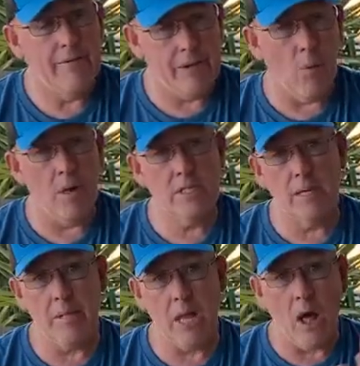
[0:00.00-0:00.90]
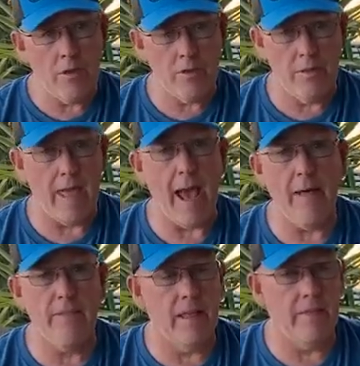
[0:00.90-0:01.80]
they want something other than
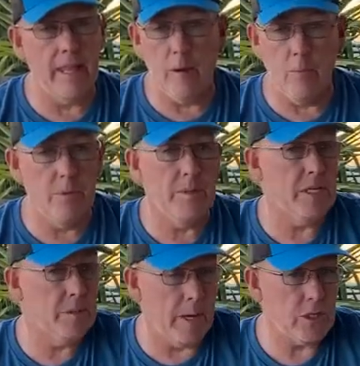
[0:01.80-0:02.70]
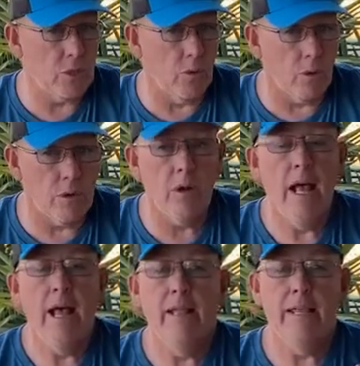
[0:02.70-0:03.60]
that, then it would be a special order.
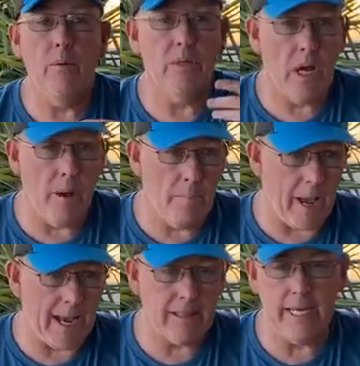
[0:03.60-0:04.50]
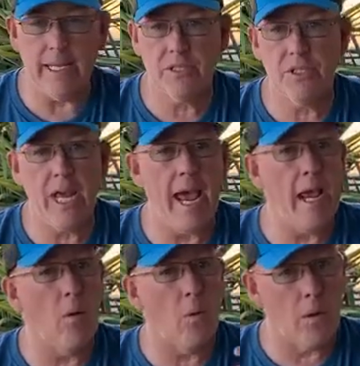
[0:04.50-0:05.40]
They would come back the next
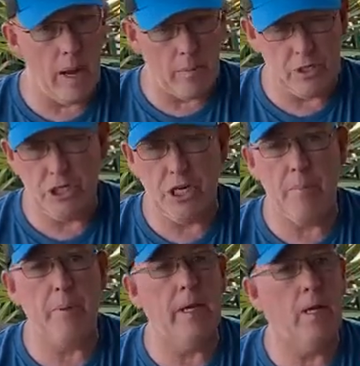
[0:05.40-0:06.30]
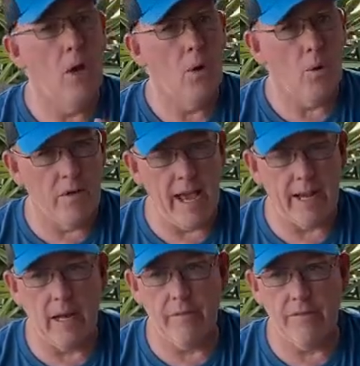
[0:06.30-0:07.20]
day, or I would ship it, or
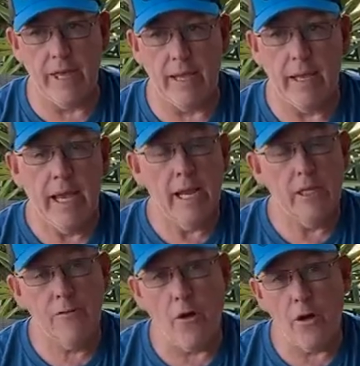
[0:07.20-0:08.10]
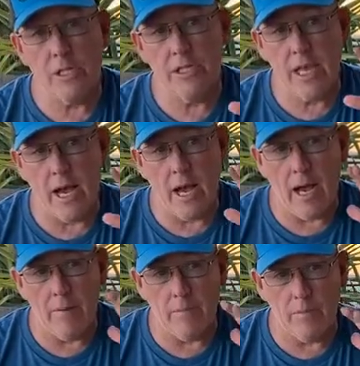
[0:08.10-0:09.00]
that kind of thing. As far as
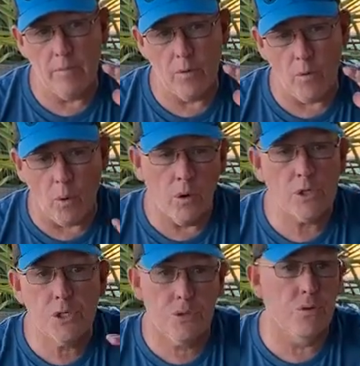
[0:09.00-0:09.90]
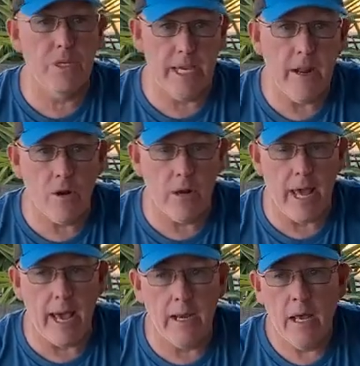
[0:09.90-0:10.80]
uh, orders through the
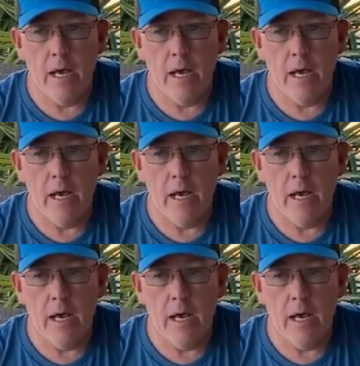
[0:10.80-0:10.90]
internet,